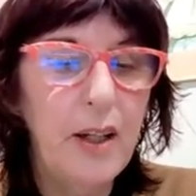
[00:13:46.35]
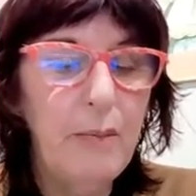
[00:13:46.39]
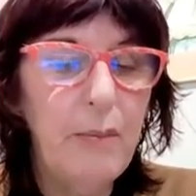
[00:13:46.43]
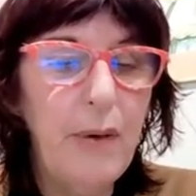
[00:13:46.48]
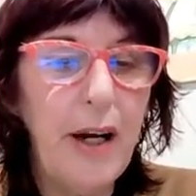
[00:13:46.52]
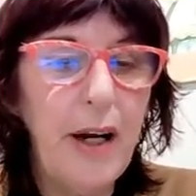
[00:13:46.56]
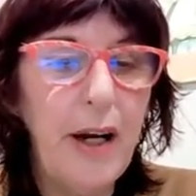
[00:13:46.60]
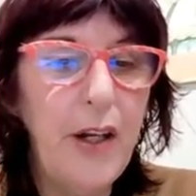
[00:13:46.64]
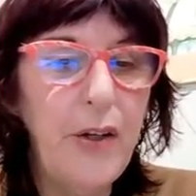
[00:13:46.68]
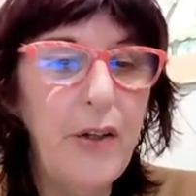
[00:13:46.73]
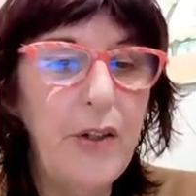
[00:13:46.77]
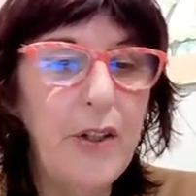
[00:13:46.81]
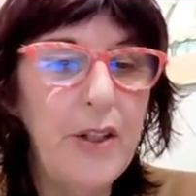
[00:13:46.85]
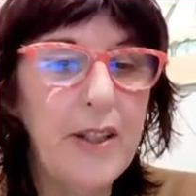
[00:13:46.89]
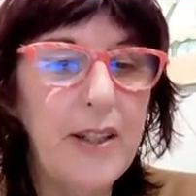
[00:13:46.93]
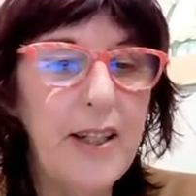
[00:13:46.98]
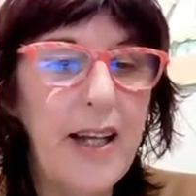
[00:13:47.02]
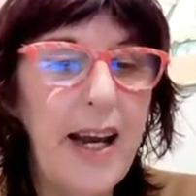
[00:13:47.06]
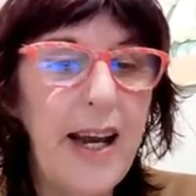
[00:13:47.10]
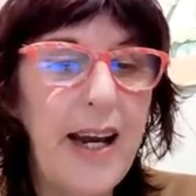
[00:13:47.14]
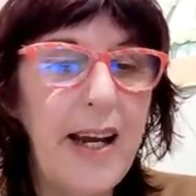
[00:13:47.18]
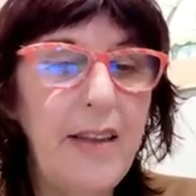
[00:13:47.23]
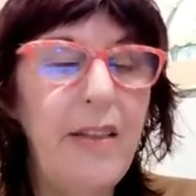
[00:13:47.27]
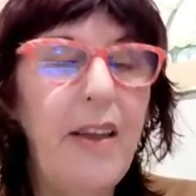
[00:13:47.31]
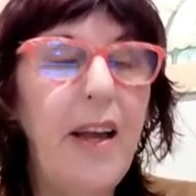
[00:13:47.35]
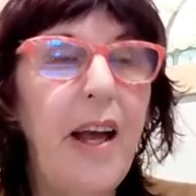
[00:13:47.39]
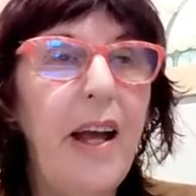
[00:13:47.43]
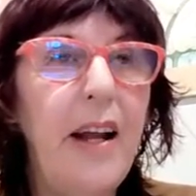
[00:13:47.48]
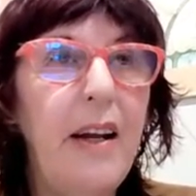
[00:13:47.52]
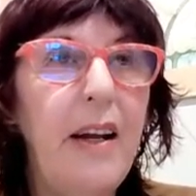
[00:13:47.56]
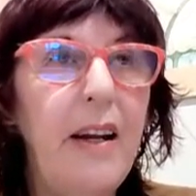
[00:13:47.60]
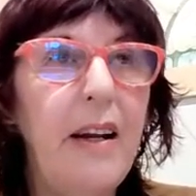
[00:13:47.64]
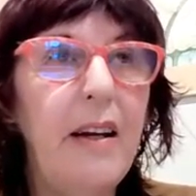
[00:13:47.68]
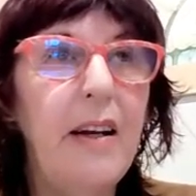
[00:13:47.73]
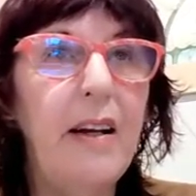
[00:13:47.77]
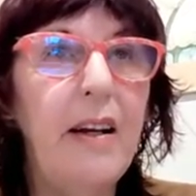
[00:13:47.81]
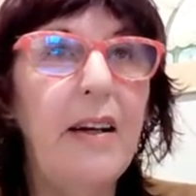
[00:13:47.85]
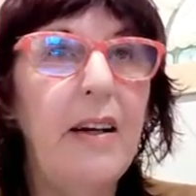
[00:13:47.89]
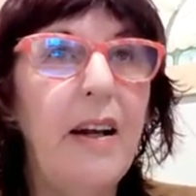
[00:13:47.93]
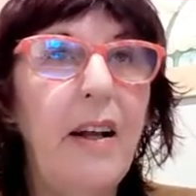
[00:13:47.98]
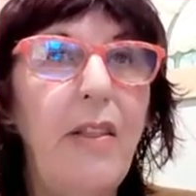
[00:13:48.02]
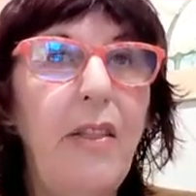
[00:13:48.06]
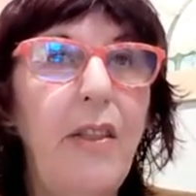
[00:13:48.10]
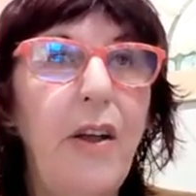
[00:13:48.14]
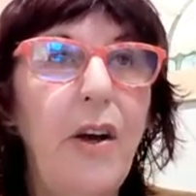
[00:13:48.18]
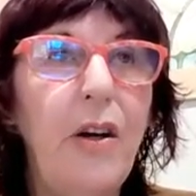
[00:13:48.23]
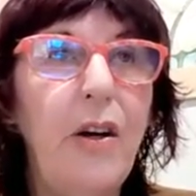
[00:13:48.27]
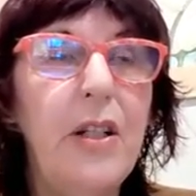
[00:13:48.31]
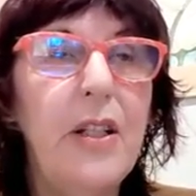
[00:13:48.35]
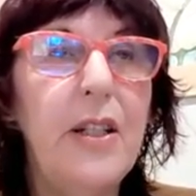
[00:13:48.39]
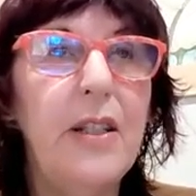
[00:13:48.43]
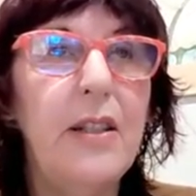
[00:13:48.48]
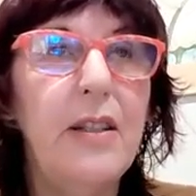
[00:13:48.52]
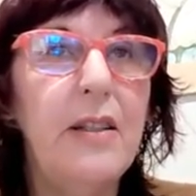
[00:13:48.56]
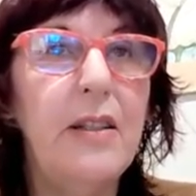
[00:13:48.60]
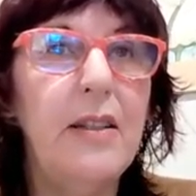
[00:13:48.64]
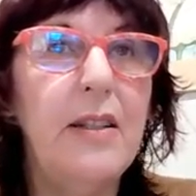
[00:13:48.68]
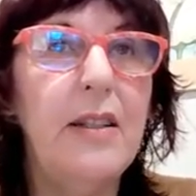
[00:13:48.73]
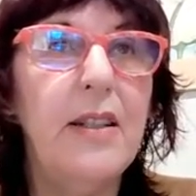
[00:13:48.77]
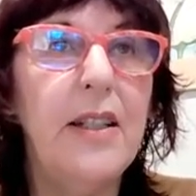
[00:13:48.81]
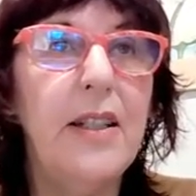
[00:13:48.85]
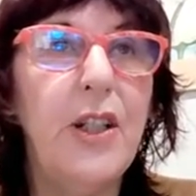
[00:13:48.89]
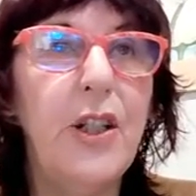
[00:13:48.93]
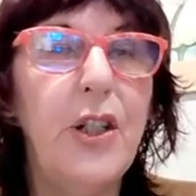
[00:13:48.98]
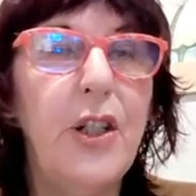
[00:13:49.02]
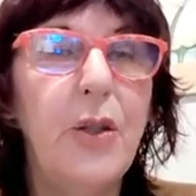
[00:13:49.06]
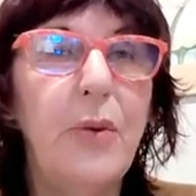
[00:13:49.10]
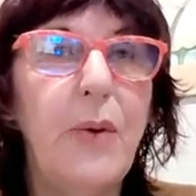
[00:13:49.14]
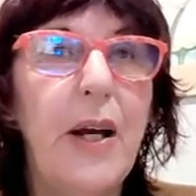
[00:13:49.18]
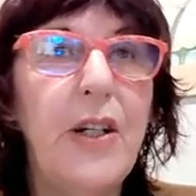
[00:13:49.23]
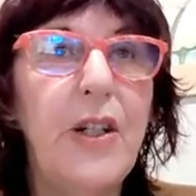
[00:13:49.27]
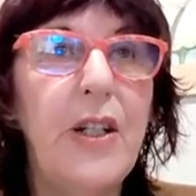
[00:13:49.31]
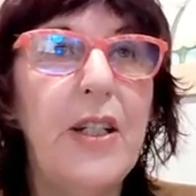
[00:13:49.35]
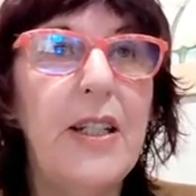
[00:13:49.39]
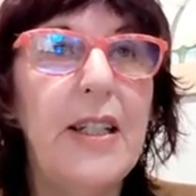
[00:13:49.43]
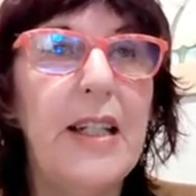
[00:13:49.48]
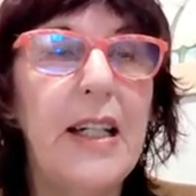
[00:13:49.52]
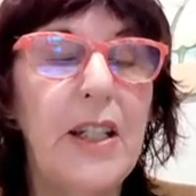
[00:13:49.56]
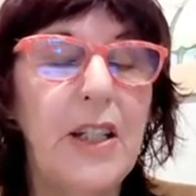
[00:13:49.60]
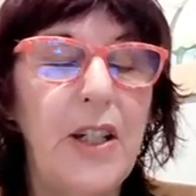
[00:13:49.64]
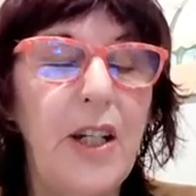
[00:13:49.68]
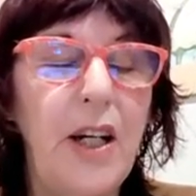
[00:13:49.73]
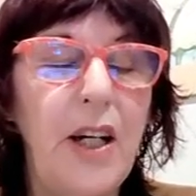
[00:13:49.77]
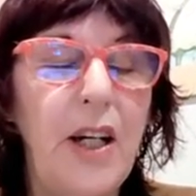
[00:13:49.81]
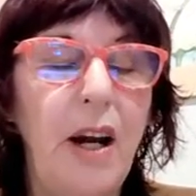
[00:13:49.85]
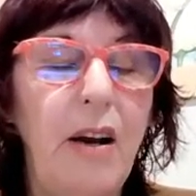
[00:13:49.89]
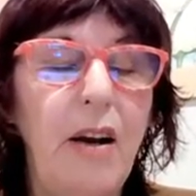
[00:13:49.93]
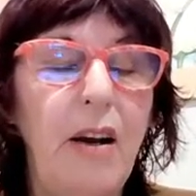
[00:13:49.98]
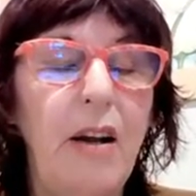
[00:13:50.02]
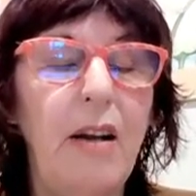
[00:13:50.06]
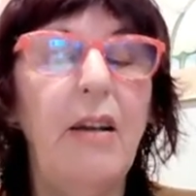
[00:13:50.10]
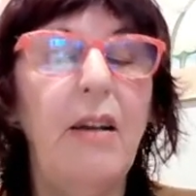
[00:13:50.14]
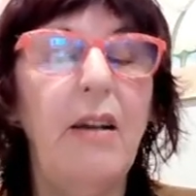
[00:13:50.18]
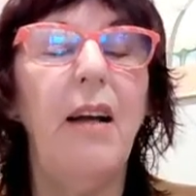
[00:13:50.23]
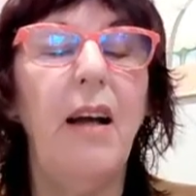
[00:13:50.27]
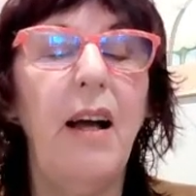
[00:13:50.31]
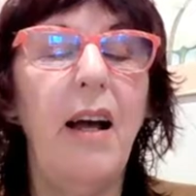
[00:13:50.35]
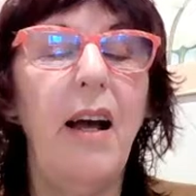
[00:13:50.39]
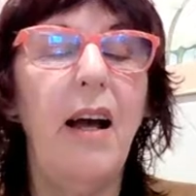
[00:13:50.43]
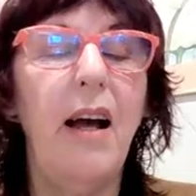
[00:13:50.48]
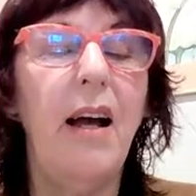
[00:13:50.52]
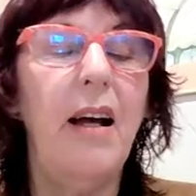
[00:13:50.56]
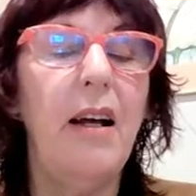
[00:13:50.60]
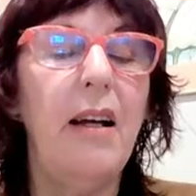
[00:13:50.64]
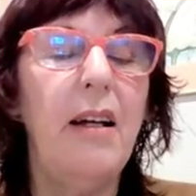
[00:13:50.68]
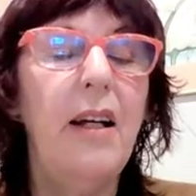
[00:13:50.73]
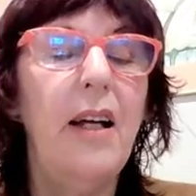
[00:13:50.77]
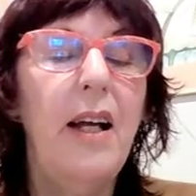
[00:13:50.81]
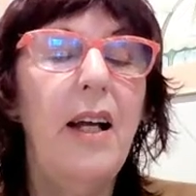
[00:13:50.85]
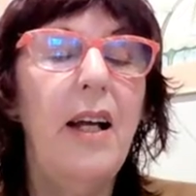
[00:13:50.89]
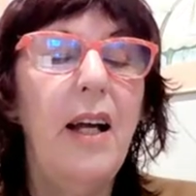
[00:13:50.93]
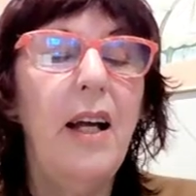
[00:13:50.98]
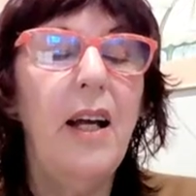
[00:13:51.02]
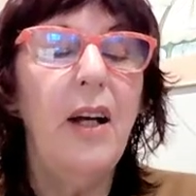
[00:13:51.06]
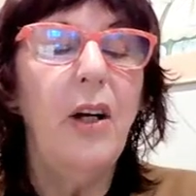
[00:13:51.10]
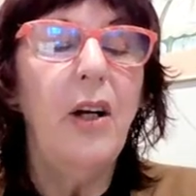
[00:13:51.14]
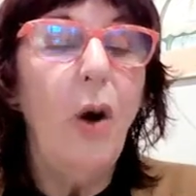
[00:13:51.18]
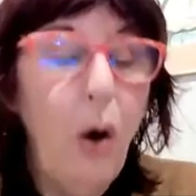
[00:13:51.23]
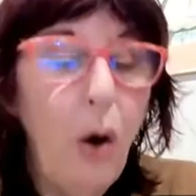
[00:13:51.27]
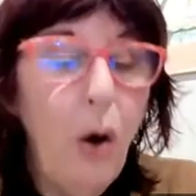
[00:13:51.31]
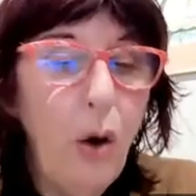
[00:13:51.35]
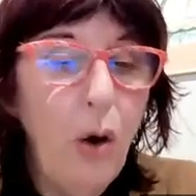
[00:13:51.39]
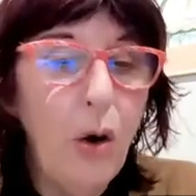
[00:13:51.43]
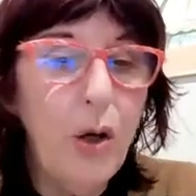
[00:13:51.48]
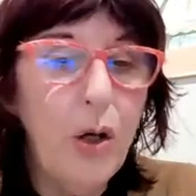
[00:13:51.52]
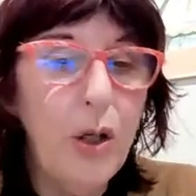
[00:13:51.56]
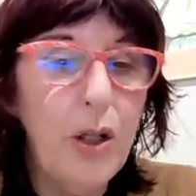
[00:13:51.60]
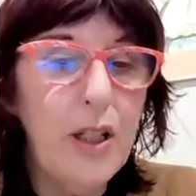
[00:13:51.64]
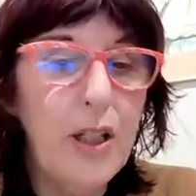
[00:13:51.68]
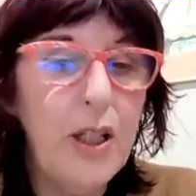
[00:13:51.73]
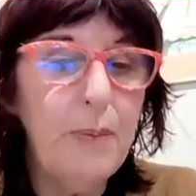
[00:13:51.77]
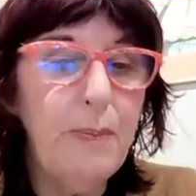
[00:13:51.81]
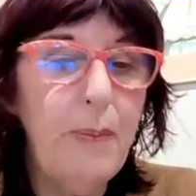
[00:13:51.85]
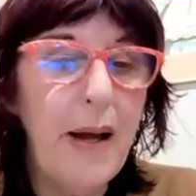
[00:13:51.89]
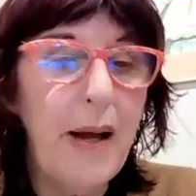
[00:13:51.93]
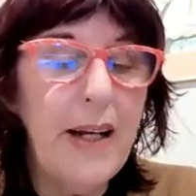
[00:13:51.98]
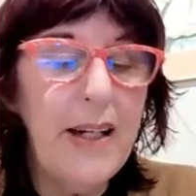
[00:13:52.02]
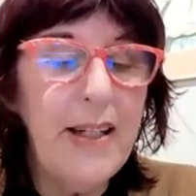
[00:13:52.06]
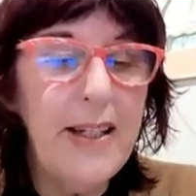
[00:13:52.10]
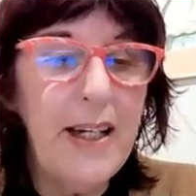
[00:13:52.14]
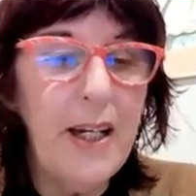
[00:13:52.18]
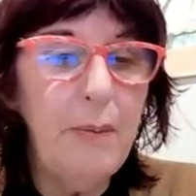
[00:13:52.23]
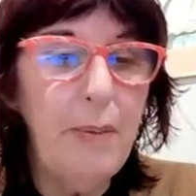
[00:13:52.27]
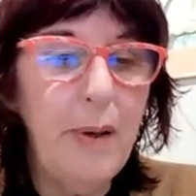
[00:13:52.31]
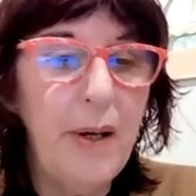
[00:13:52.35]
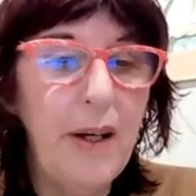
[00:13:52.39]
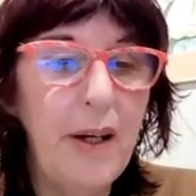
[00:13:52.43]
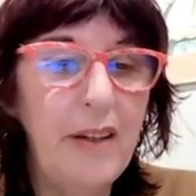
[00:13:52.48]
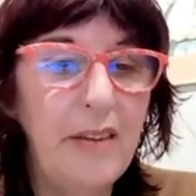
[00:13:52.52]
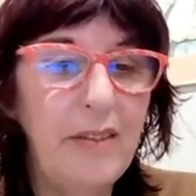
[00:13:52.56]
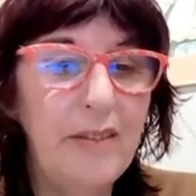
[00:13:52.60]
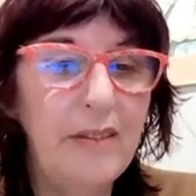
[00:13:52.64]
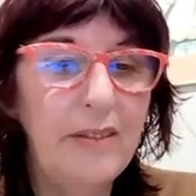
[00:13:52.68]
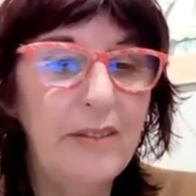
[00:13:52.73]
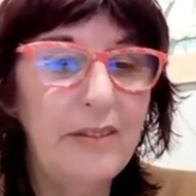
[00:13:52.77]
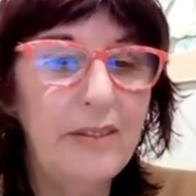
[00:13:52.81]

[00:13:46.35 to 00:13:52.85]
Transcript: But are you saying that those situations actually are caused by deeper